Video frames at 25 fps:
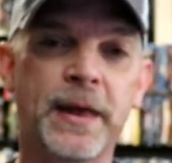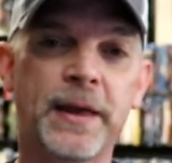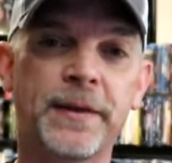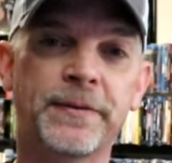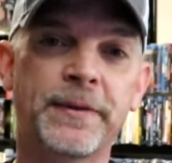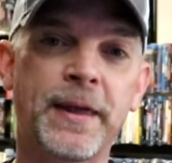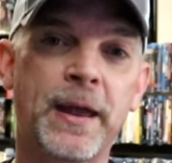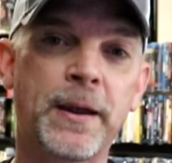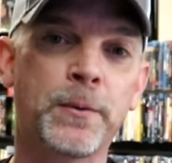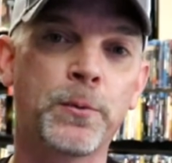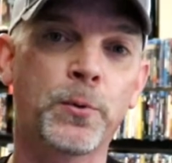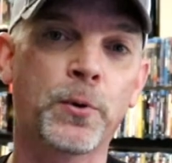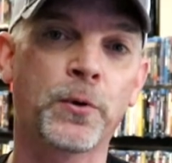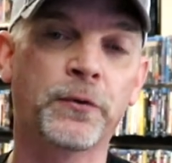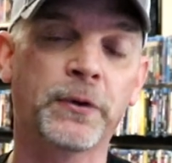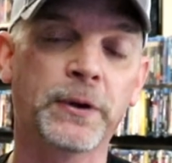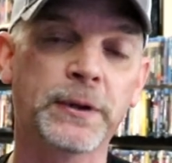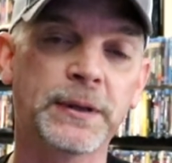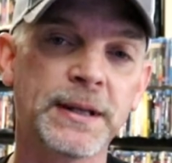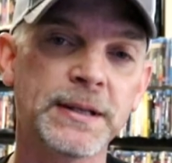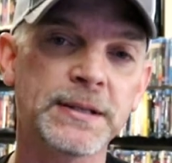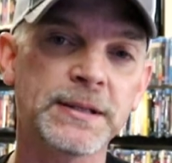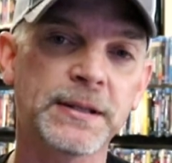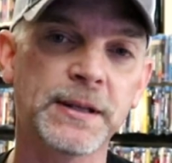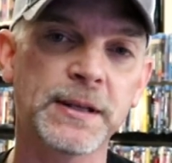that they were
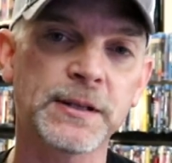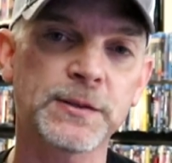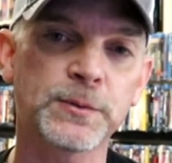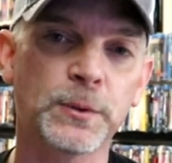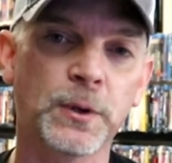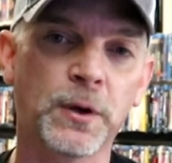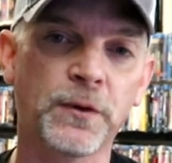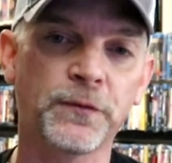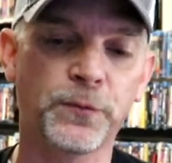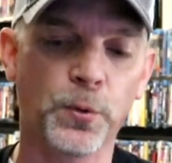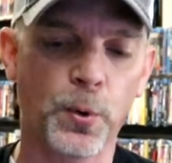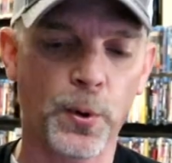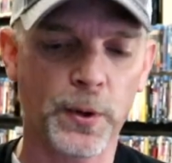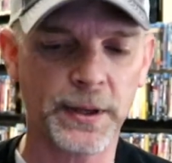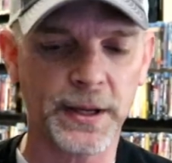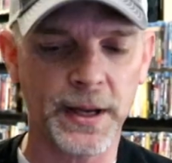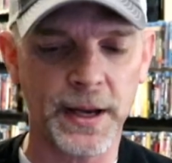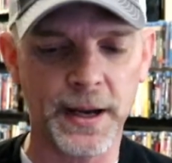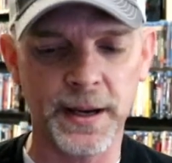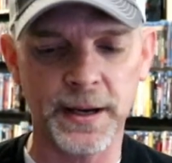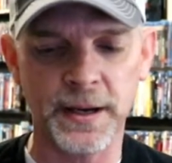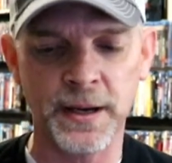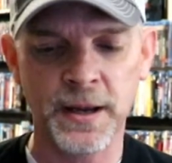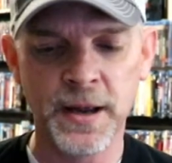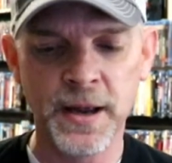releasing this one on
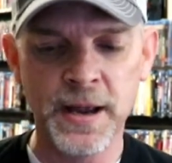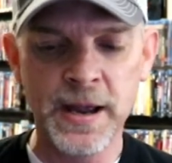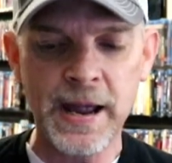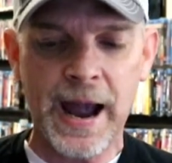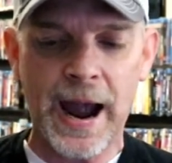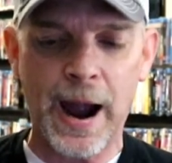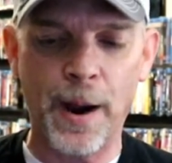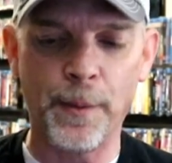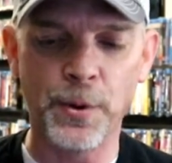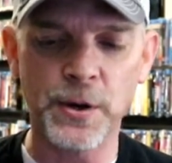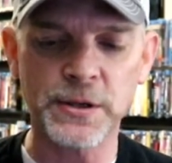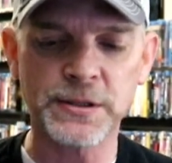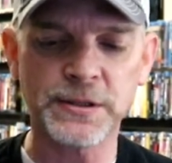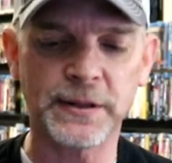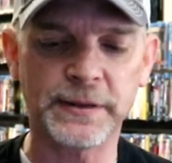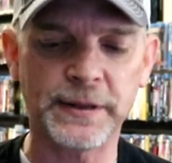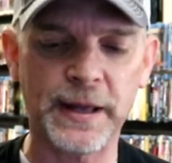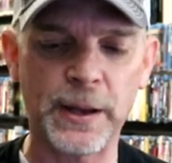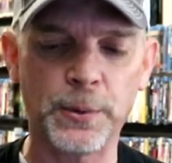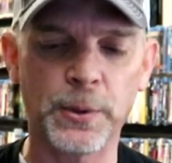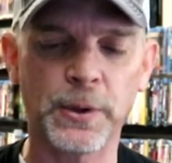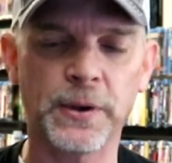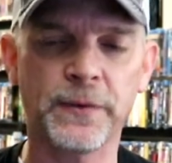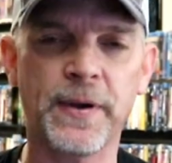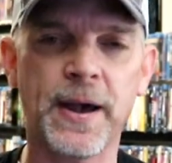4K. I wish that
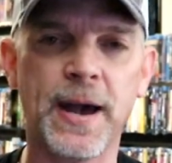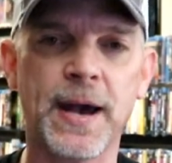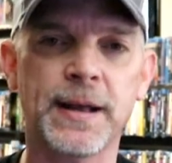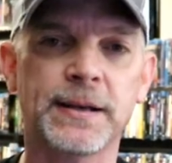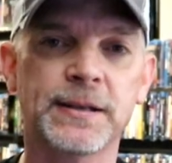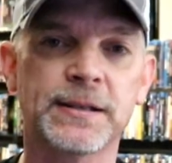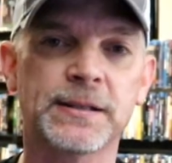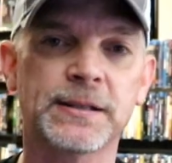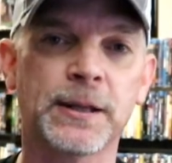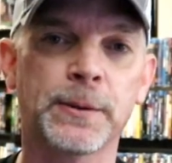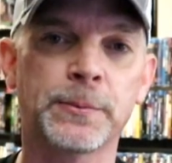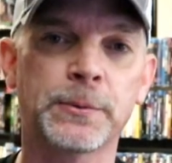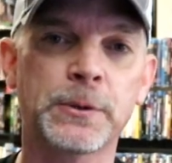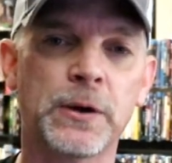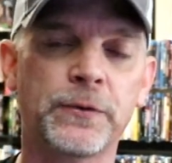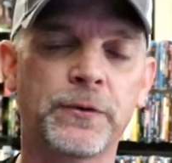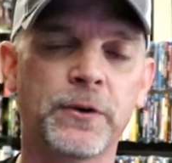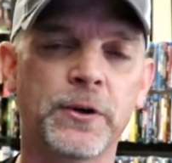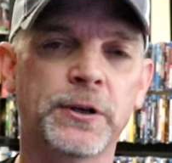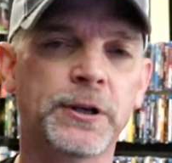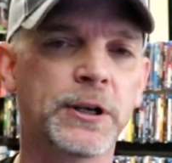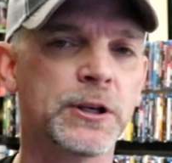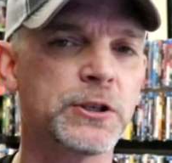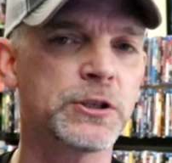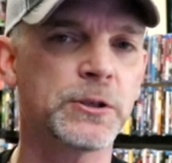they would have had a slipcover
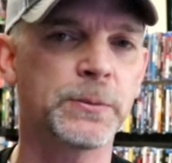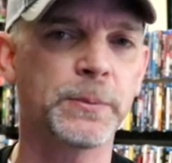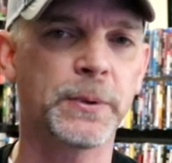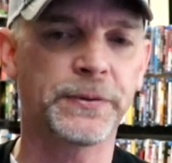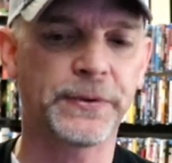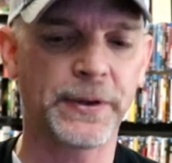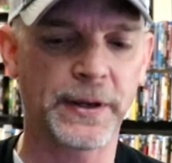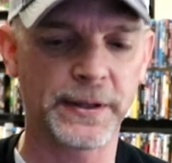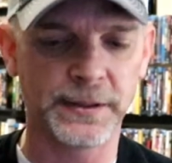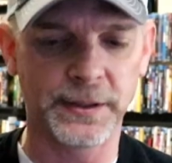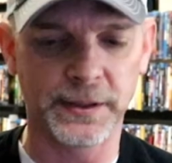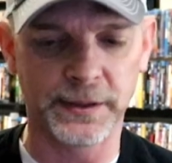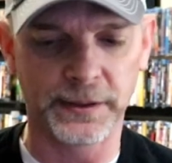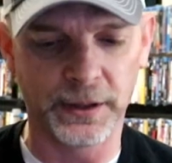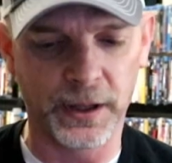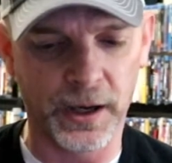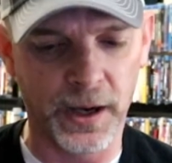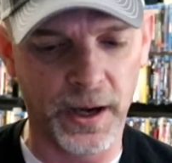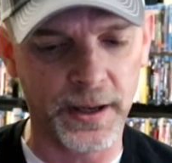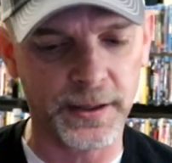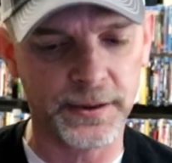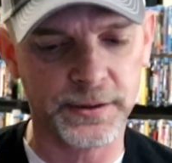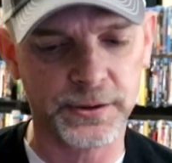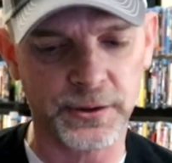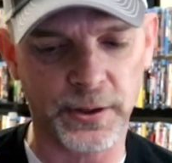edition, but they did
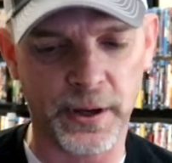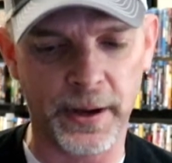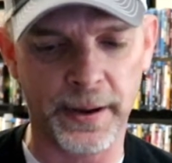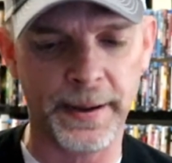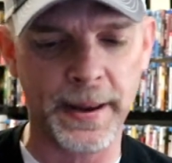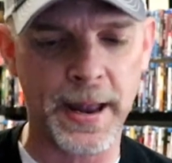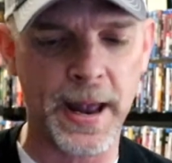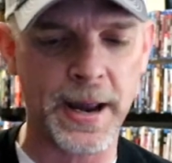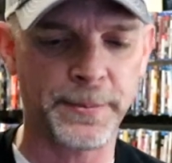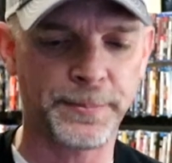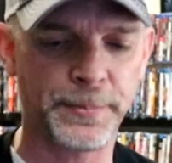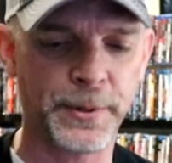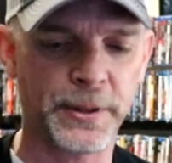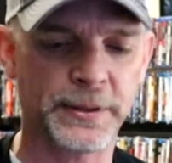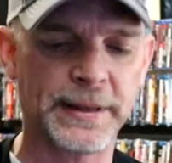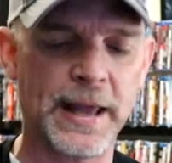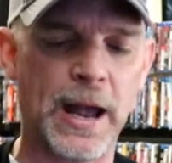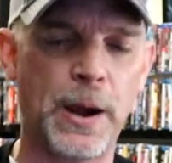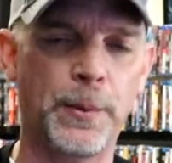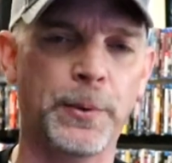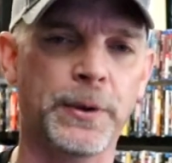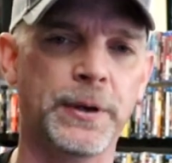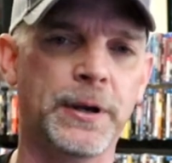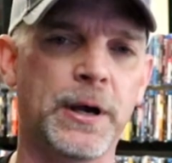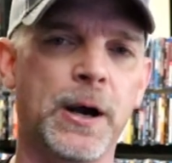not, so I had to pick
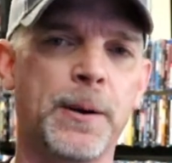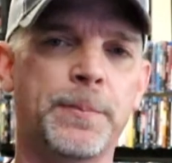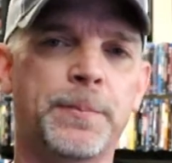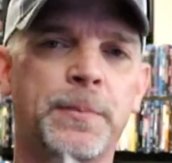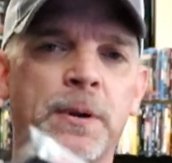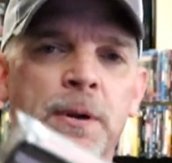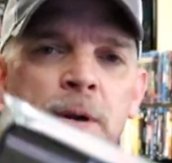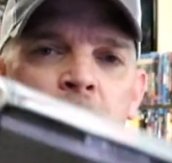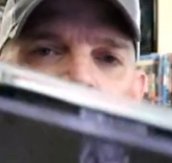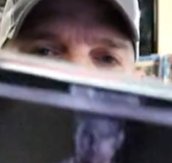that one up.